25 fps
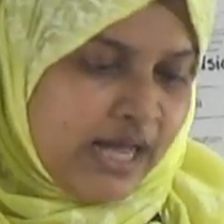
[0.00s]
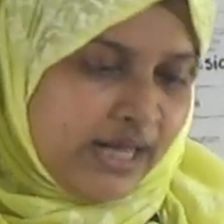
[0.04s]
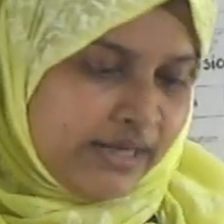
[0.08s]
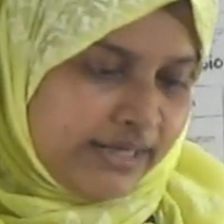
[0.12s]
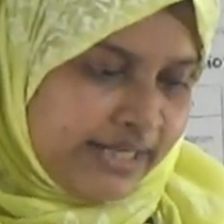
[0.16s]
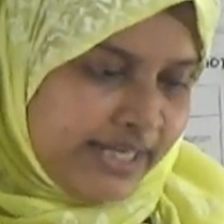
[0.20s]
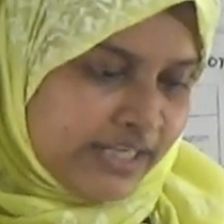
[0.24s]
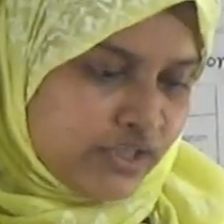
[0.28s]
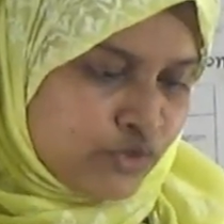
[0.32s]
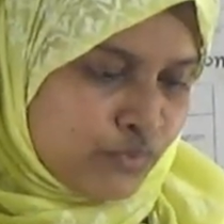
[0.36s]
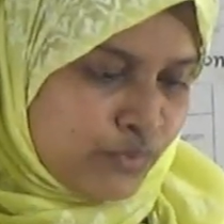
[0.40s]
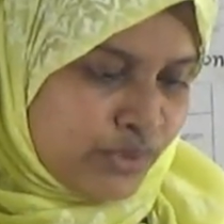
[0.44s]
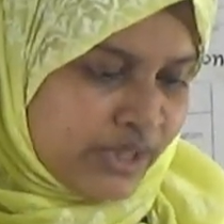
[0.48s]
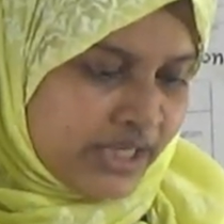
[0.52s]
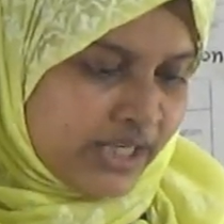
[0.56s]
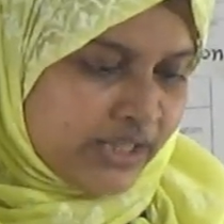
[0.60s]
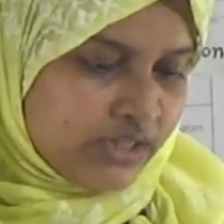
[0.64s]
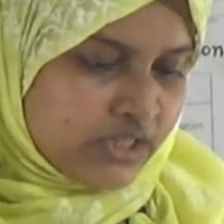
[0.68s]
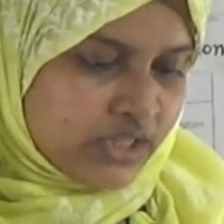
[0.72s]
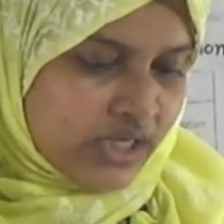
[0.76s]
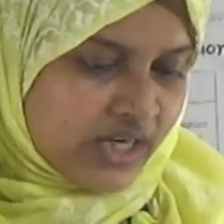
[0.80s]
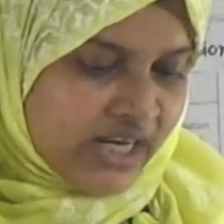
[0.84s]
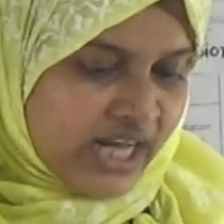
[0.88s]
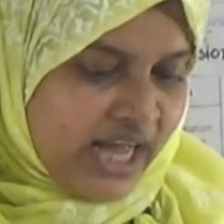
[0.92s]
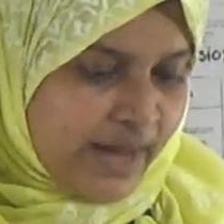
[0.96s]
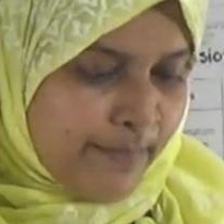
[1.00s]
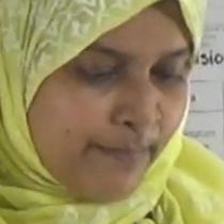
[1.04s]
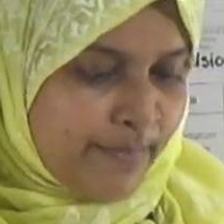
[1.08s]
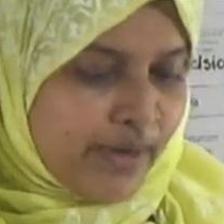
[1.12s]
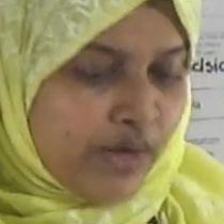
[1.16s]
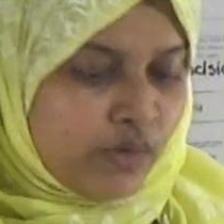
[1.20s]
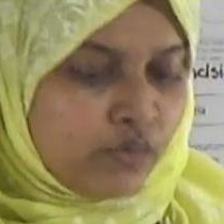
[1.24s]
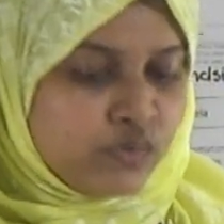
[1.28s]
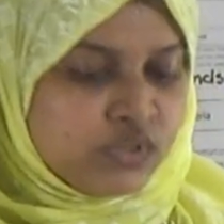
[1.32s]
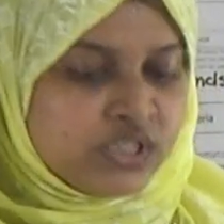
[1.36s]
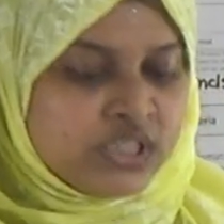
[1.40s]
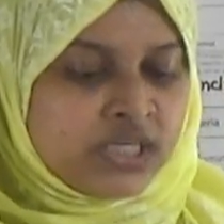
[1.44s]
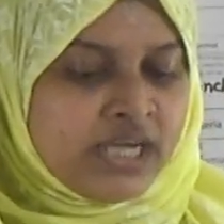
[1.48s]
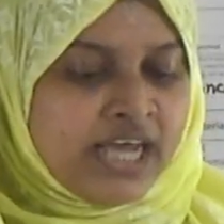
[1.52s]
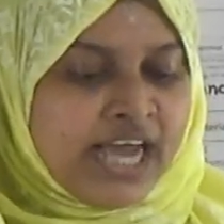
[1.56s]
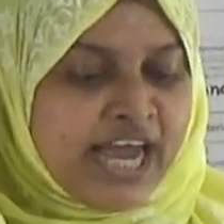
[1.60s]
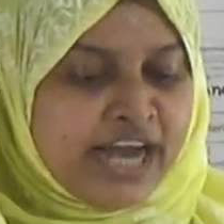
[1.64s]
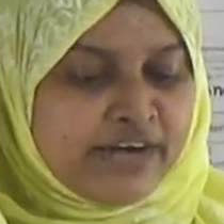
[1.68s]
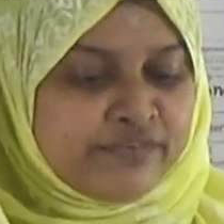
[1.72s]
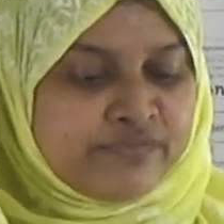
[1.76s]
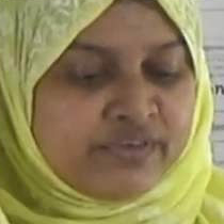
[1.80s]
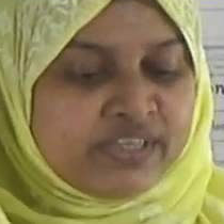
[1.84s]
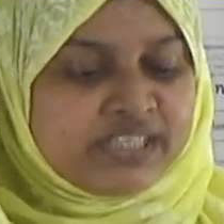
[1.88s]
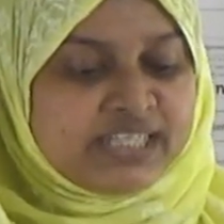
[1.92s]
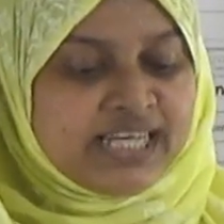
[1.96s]
Next we can talk about
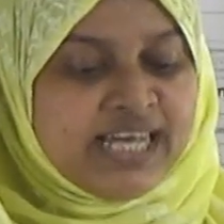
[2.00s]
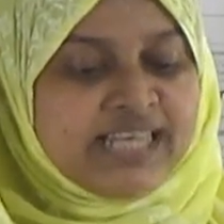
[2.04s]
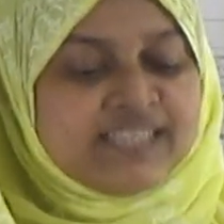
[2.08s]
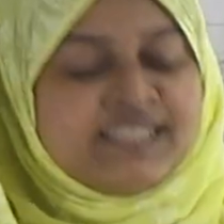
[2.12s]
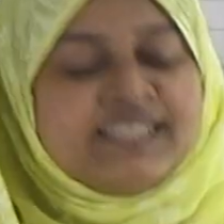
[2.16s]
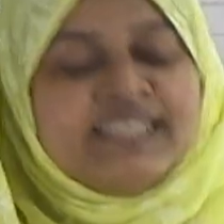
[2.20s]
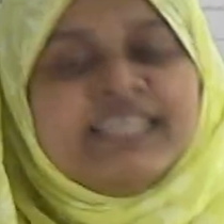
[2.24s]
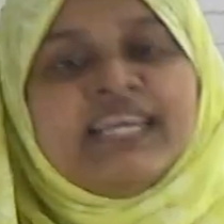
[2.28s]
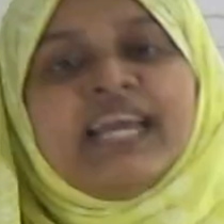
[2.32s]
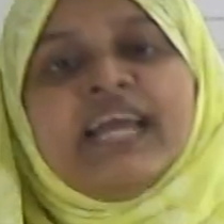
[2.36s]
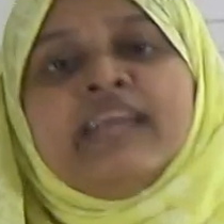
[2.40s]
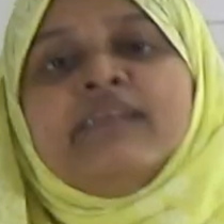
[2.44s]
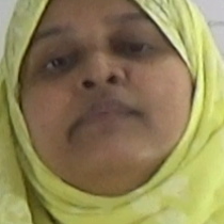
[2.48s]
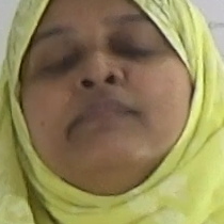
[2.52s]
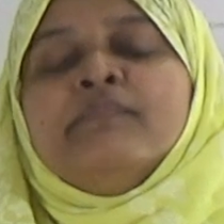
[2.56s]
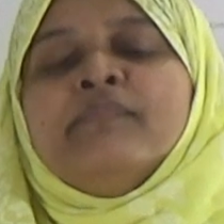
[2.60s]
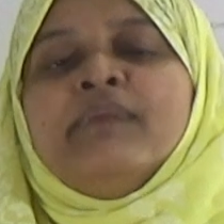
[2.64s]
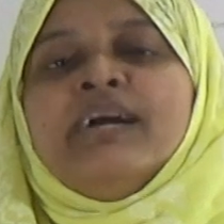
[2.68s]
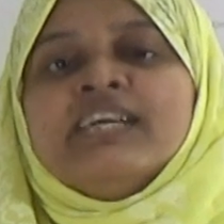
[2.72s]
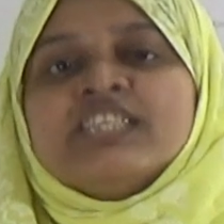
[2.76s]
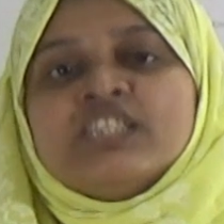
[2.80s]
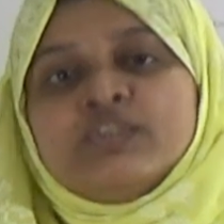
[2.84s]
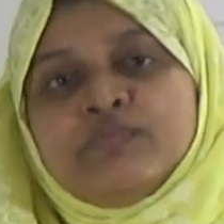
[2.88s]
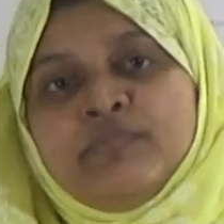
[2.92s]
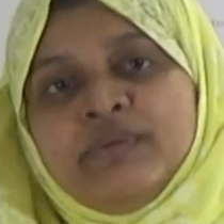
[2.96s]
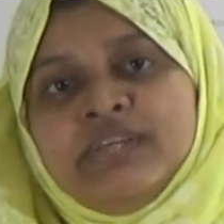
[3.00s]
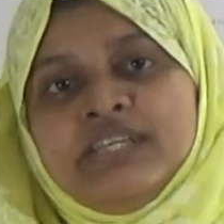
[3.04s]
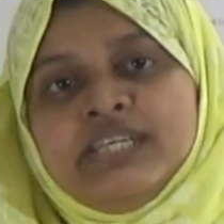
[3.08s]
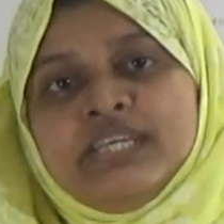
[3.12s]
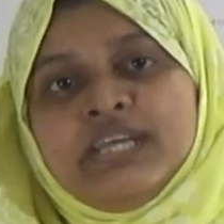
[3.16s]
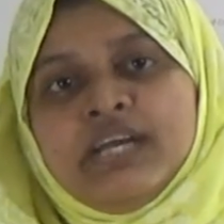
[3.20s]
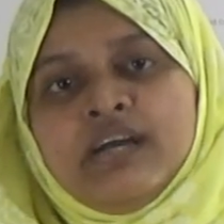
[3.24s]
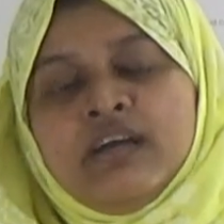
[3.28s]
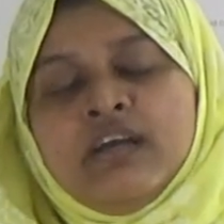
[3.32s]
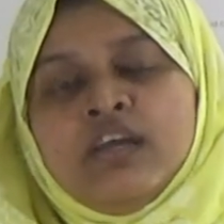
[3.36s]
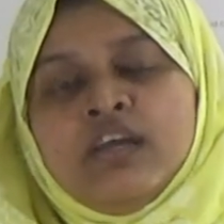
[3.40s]
advertising and mass media.